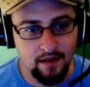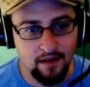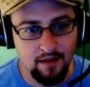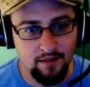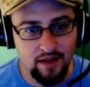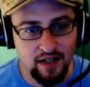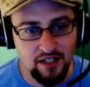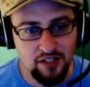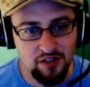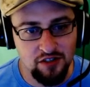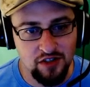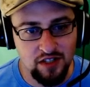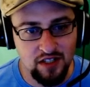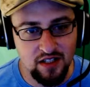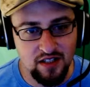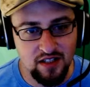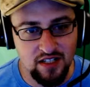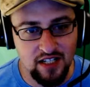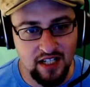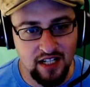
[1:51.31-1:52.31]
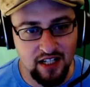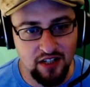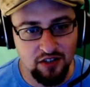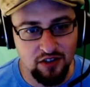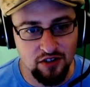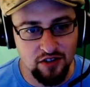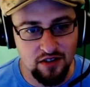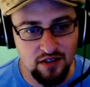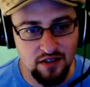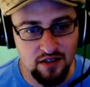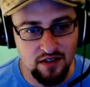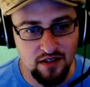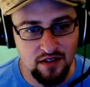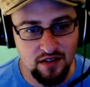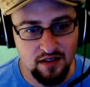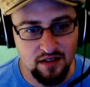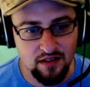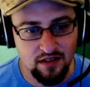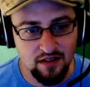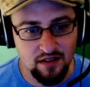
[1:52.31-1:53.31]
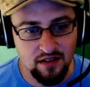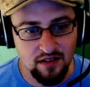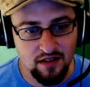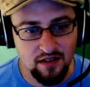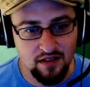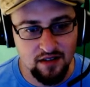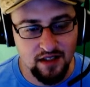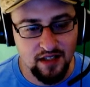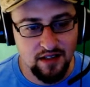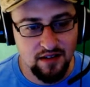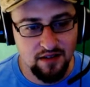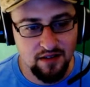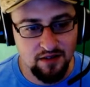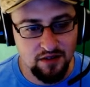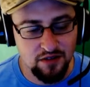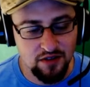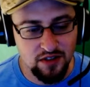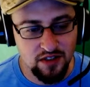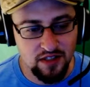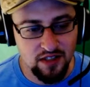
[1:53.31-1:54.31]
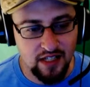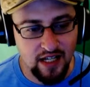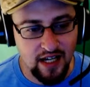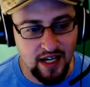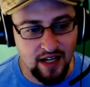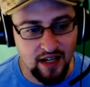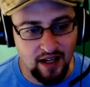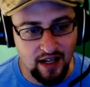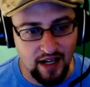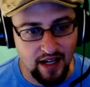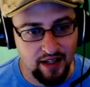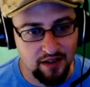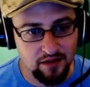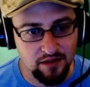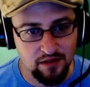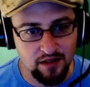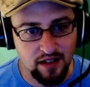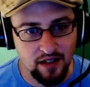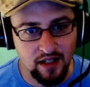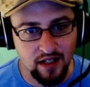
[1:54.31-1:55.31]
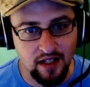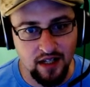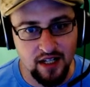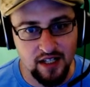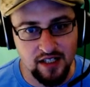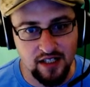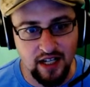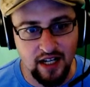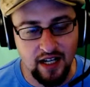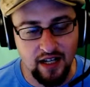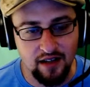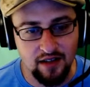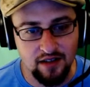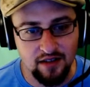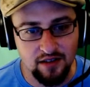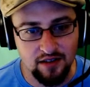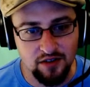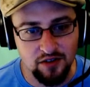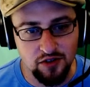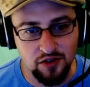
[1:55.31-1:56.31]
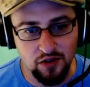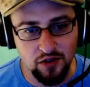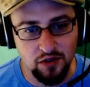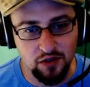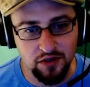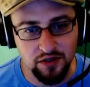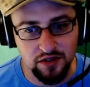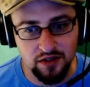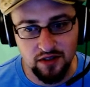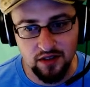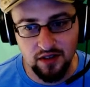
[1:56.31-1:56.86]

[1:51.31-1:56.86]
Am I shooting tears? That's so sad. I don't... Gosh, I hate these controls.